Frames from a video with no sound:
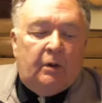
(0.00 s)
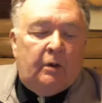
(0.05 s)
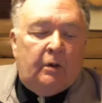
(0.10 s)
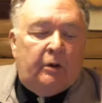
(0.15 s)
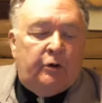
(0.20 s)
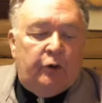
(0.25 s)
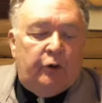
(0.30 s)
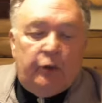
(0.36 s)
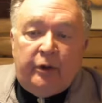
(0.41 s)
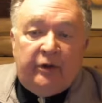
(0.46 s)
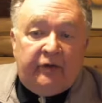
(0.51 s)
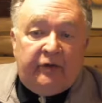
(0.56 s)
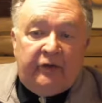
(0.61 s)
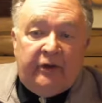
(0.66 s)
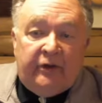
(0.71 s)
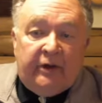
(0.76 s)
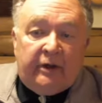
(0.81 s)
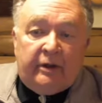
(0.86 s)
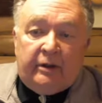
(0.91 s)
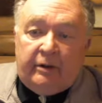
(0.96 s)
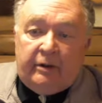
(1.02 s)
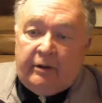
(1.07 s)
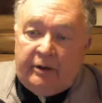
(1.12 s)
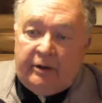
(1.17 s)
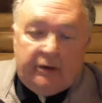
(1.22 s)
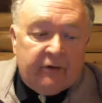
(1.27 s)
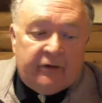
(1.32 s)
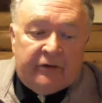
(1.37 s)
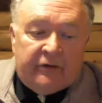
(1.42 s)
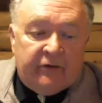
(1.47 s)
You get sick,
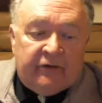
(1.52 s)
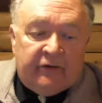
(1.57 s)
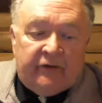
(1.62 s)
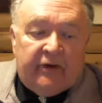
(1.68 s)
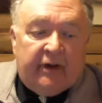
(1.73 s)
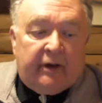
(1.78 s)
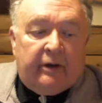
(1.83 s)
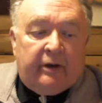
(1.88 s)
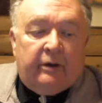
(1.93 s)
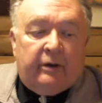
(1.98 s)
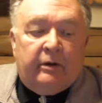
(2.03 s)
kids get sick,